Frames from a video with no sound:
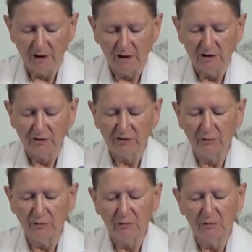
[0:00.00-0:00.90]

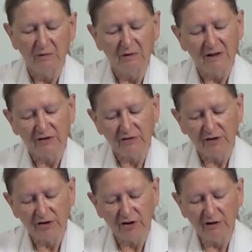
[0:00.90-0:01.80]
So as a
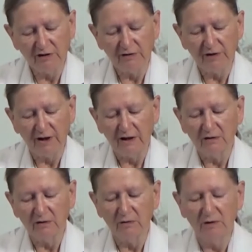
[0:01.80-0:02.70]
result of
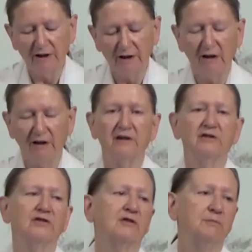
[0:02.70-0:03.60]
that, all the other
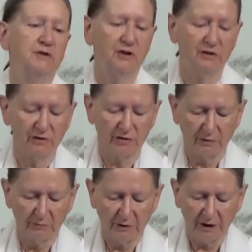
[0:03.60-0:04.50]
scriptures
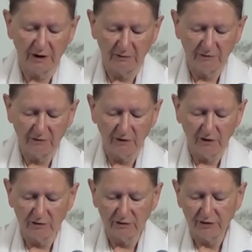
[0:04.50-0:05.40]
became
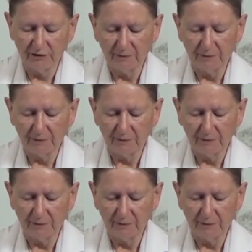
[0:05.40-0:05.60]
false.